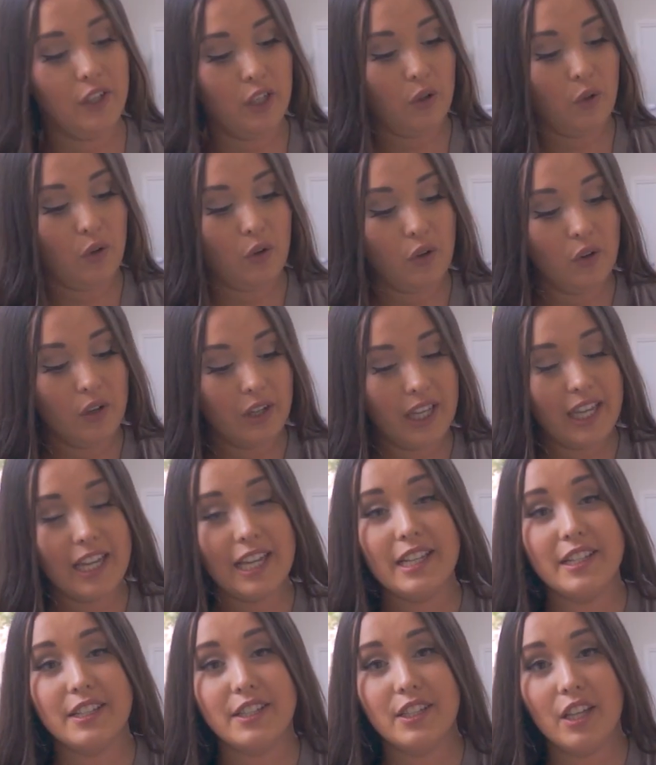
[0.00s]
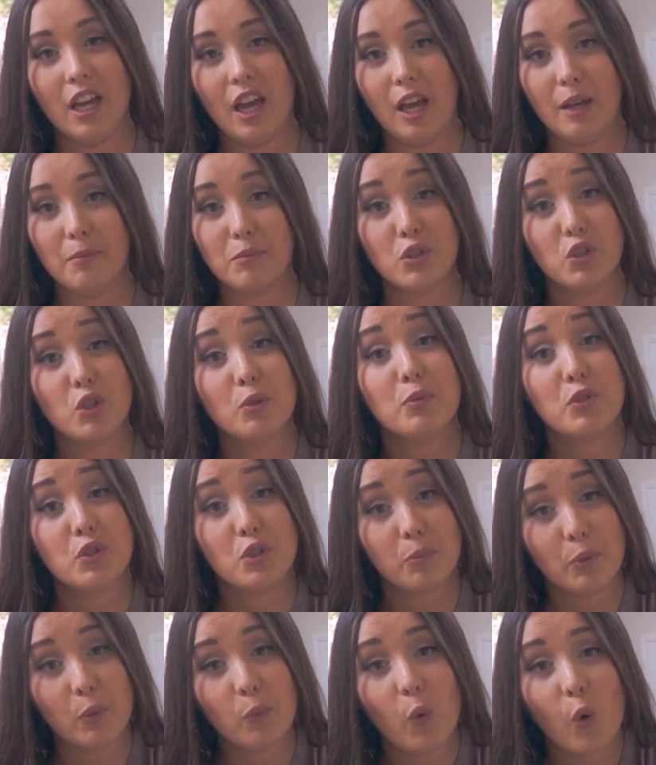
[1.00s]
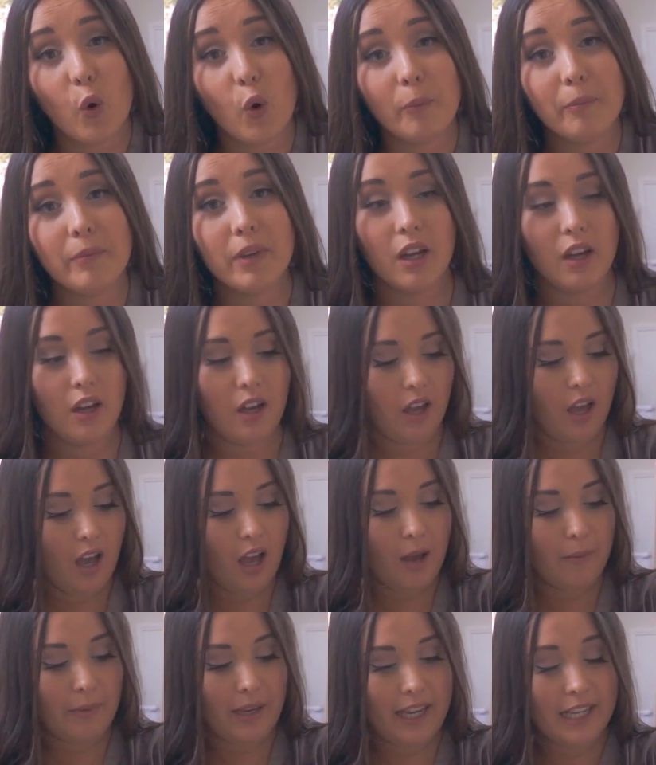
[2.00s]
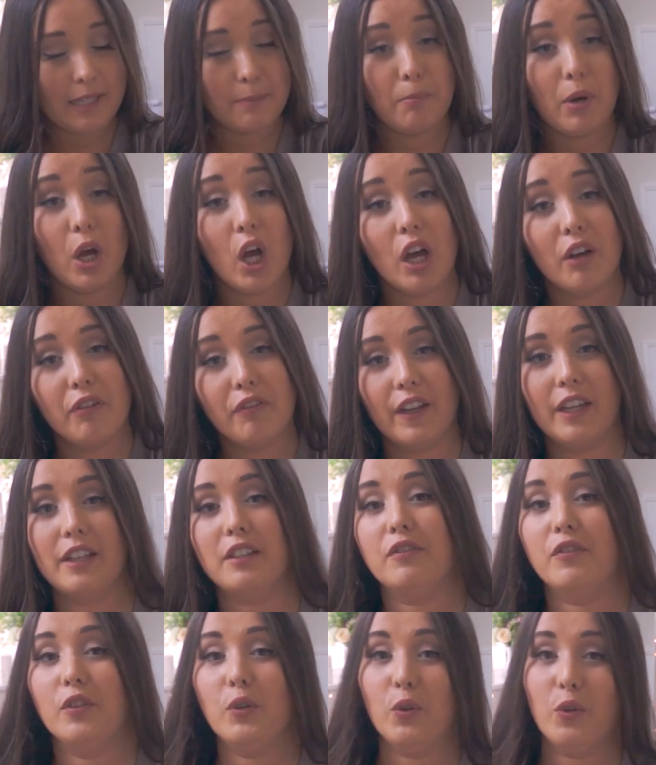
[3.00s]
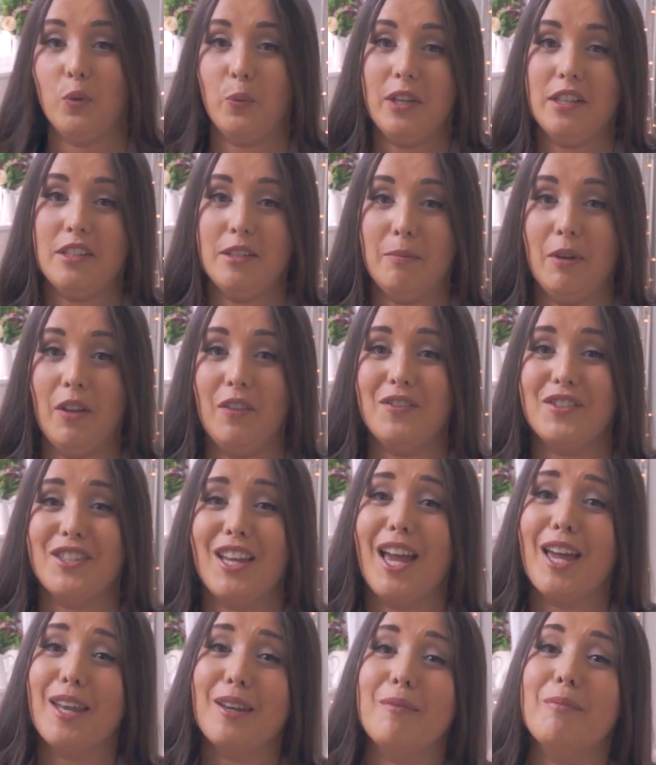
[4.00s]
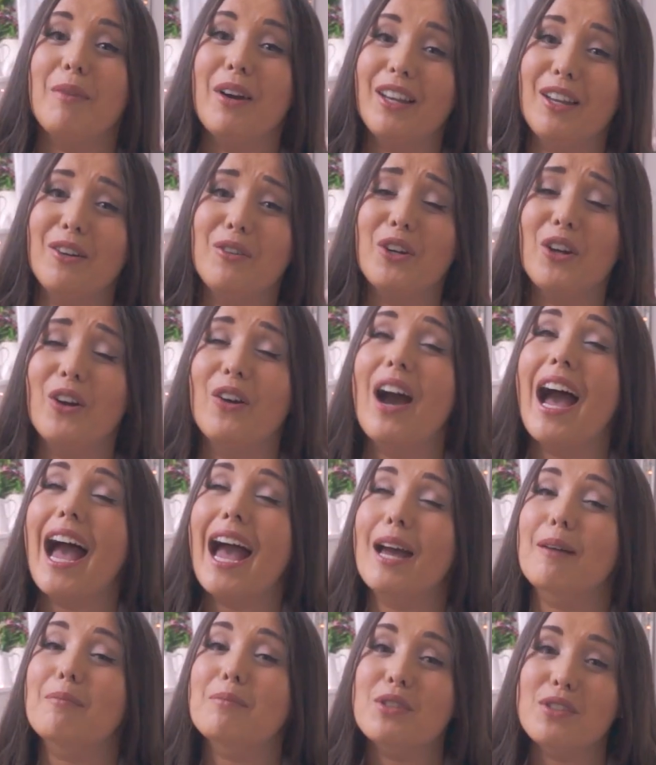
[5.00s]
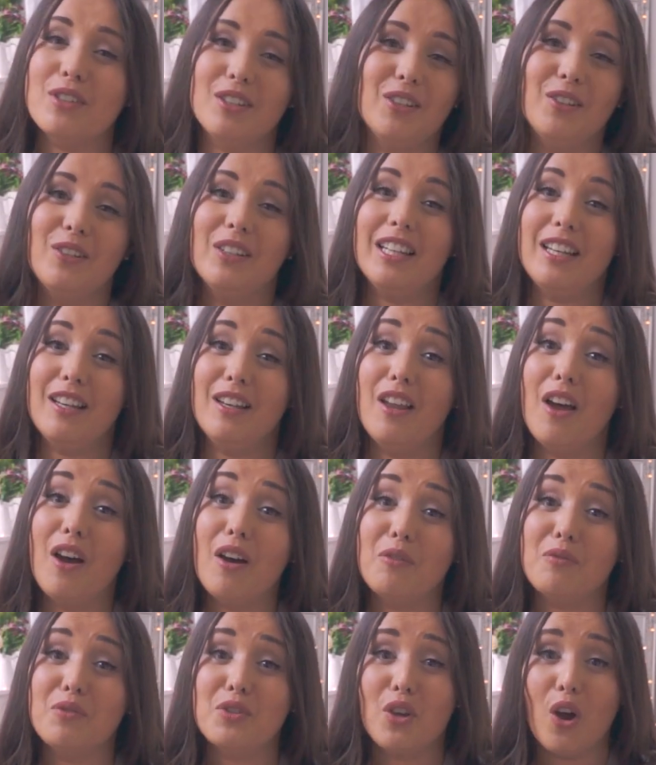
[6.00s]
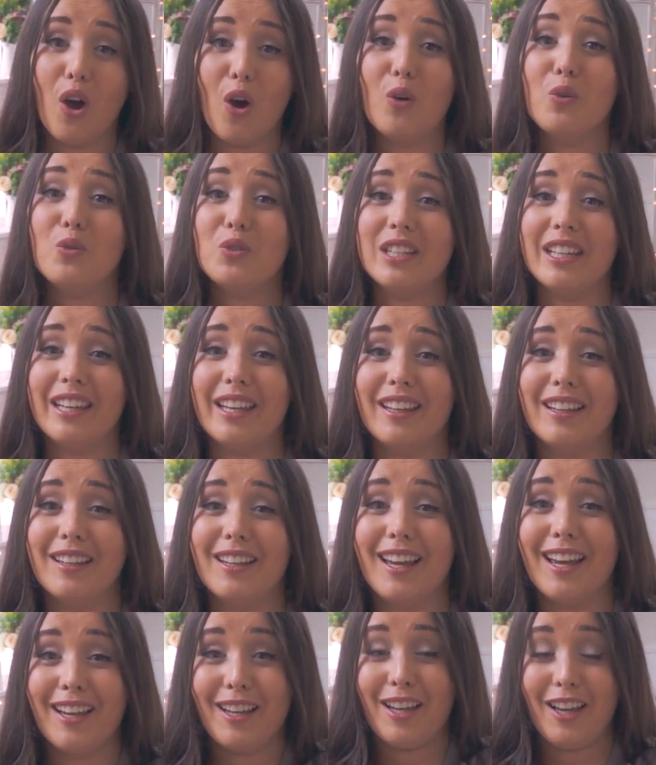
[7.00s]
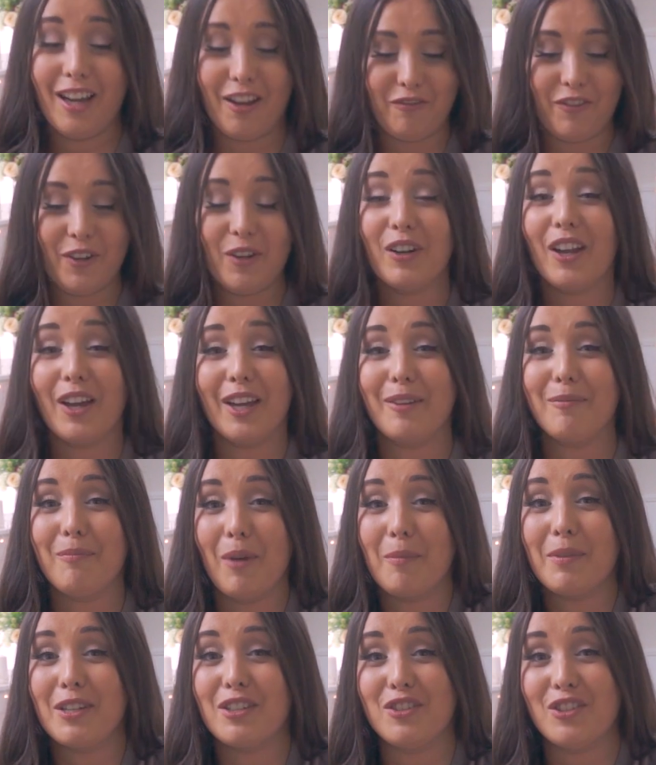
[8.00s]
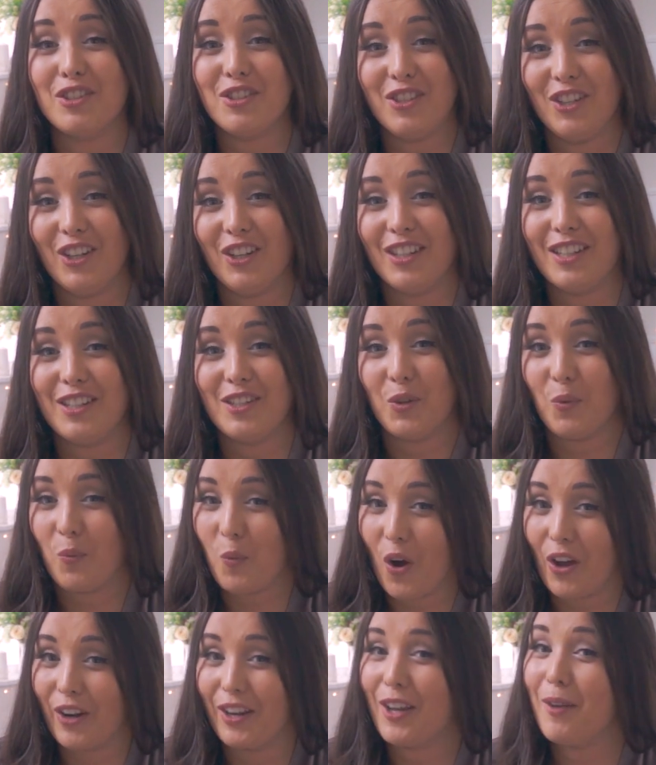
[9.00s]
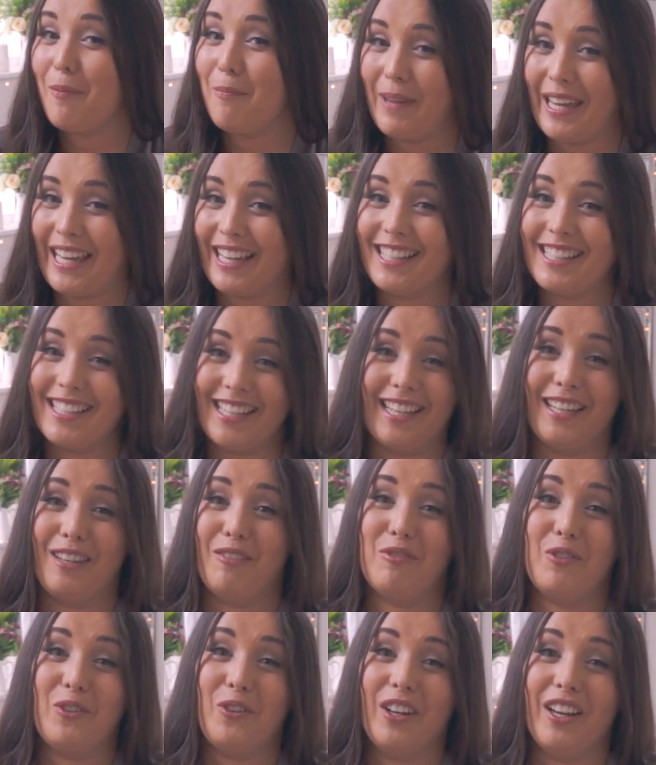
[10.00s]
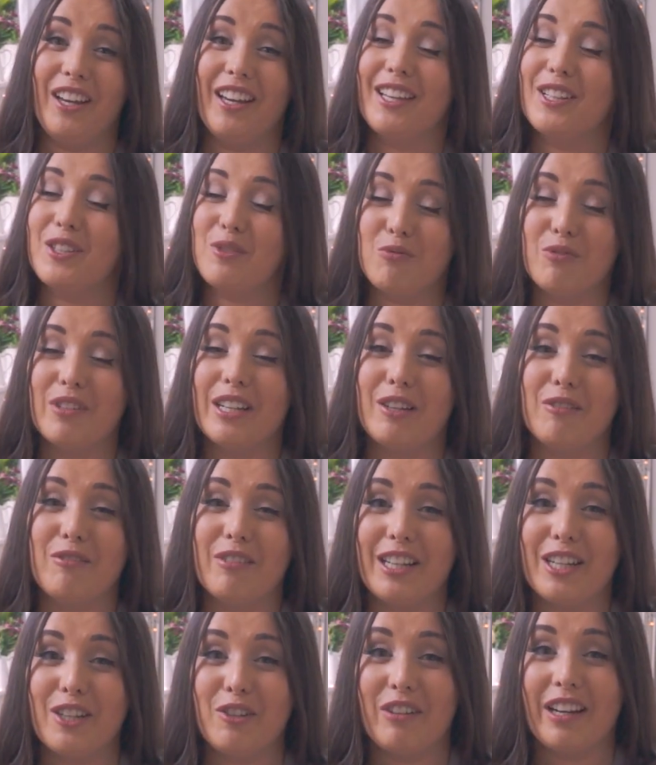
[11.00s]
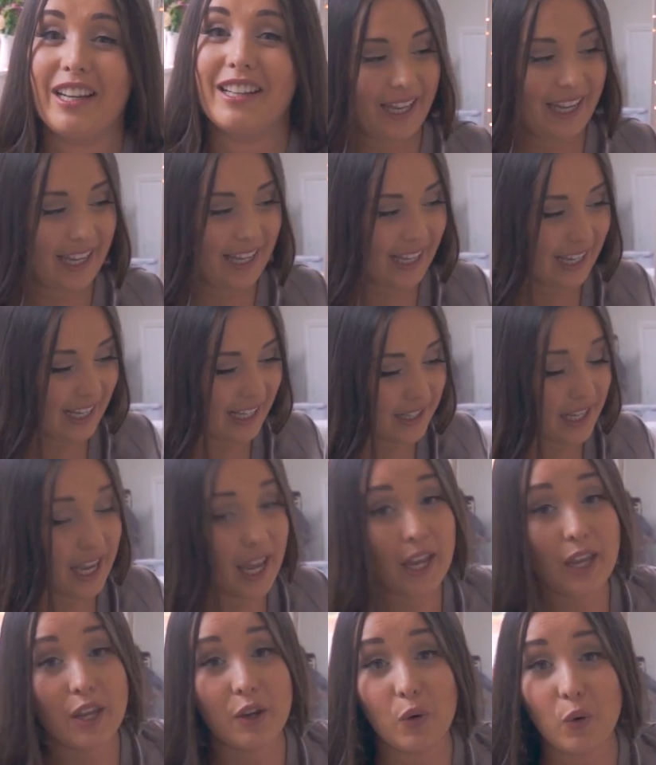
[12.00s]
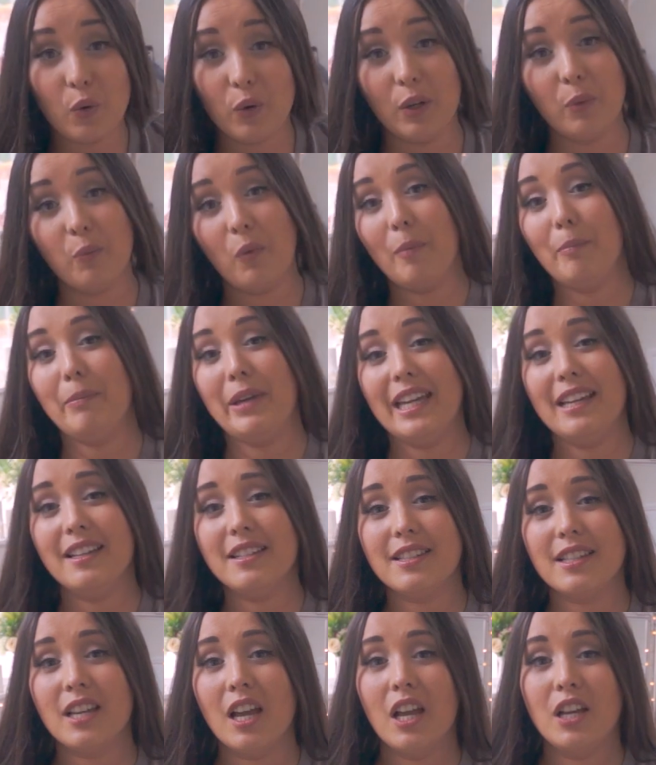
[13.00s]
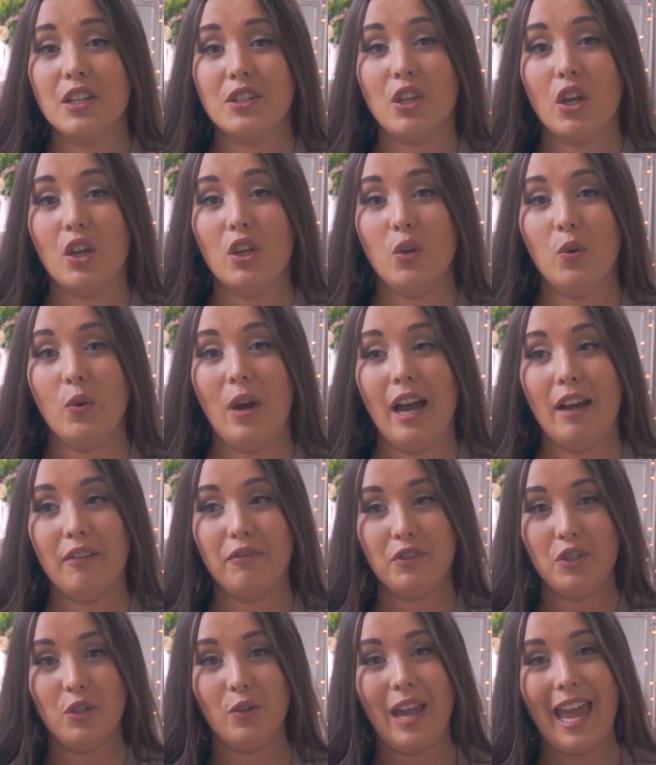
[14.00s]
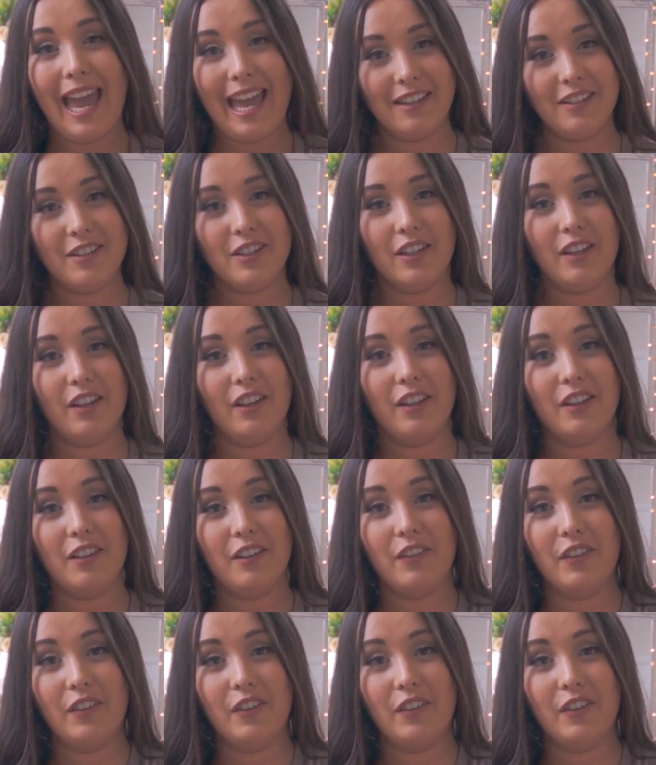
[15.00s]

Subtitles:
velour is super warm. It is perfect for the winter months and my little girl absolutely loves holding it. I feel like Mommy's just turned into one big teddy for her. It's really great. It is a all-in-one piece, so you have to enter